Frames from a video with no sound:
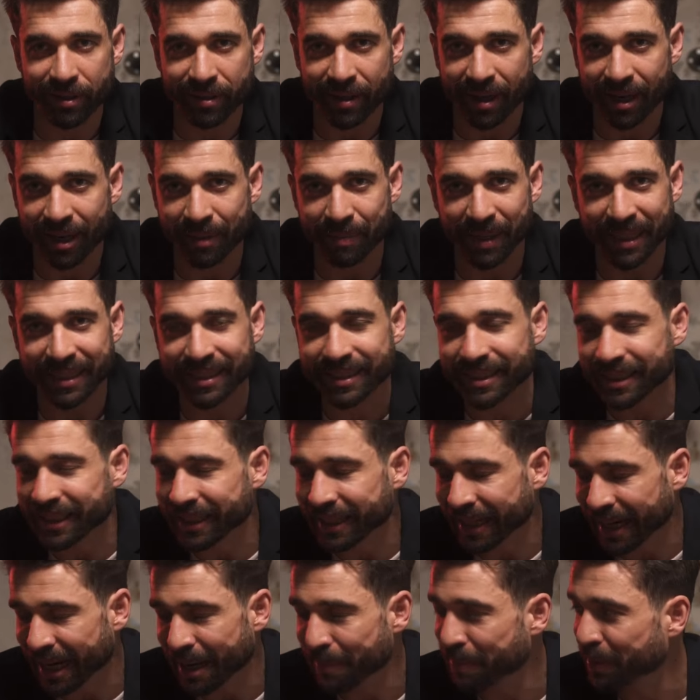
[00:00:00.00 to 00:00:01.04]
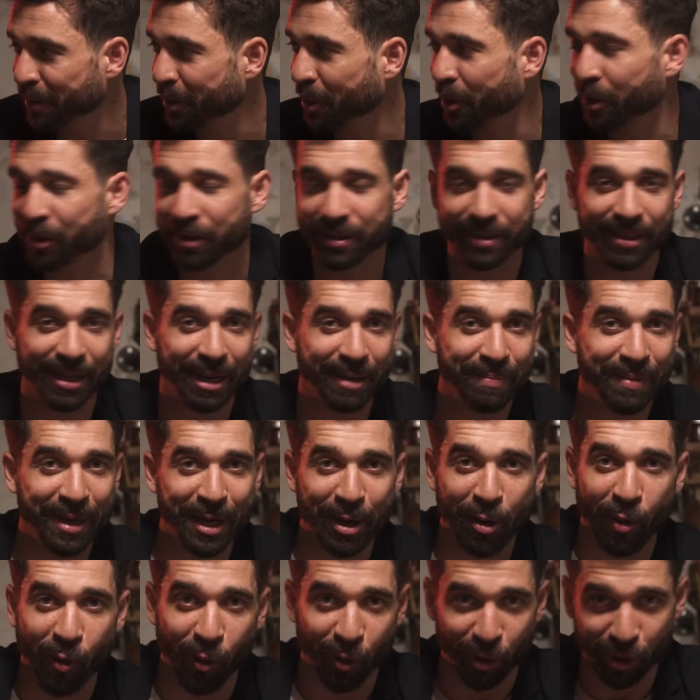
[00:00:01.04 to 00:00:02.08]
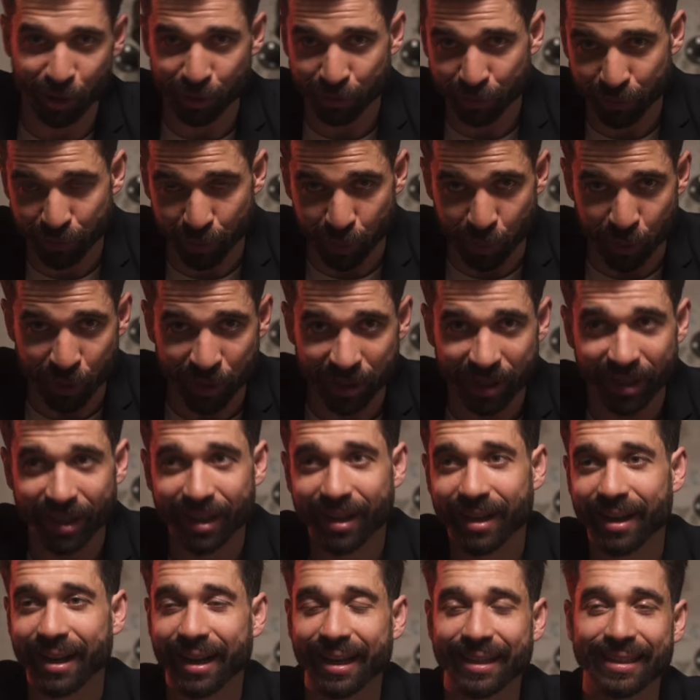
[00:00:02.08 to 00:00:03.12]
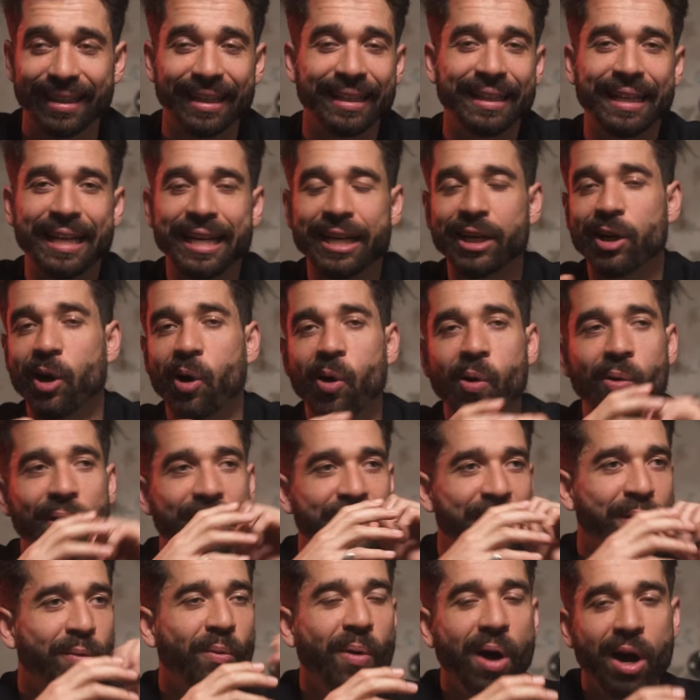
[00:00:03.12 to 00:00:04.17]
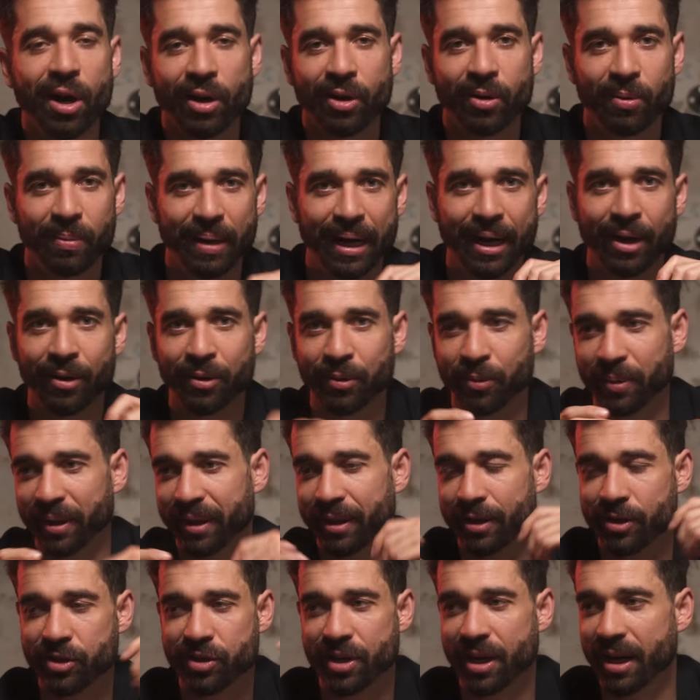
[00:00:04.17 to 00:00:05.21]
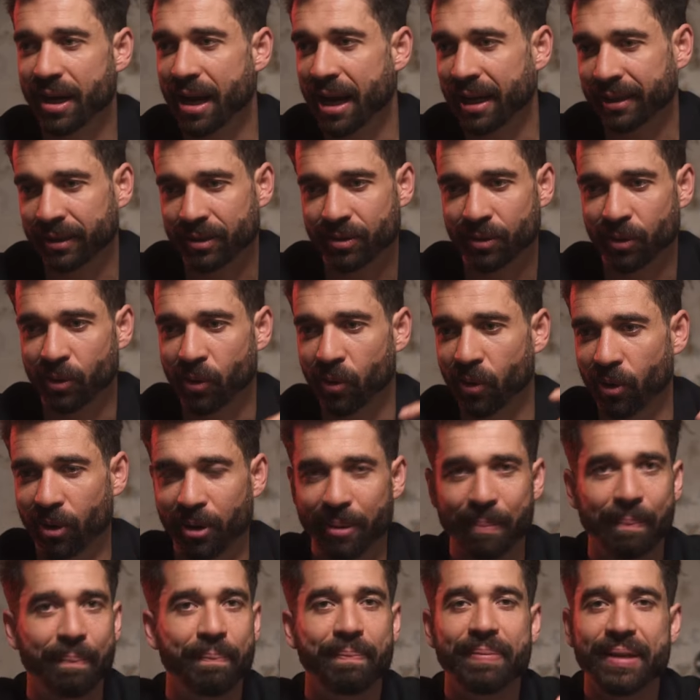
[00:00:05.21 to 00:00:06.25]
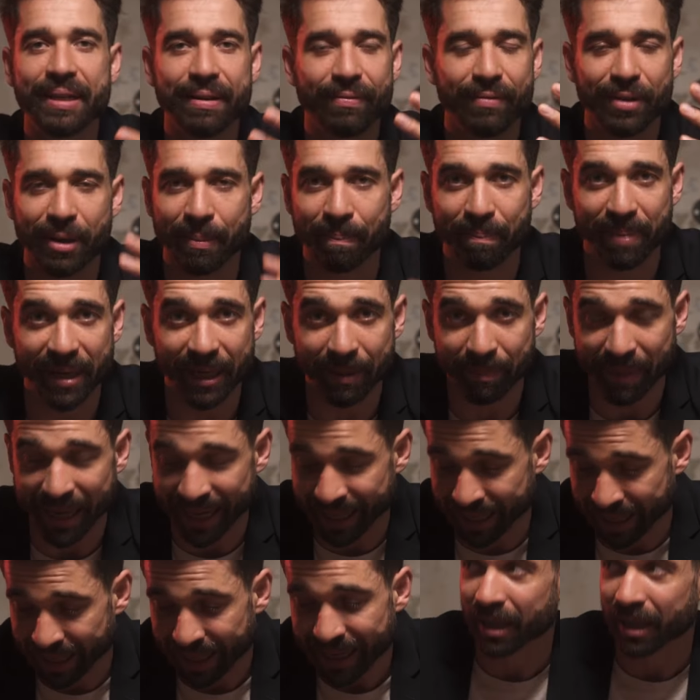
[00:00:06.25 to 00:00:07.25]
time. I see it happen all the time. They order food and then they go and they walk around with a gelato or even a Big Mac.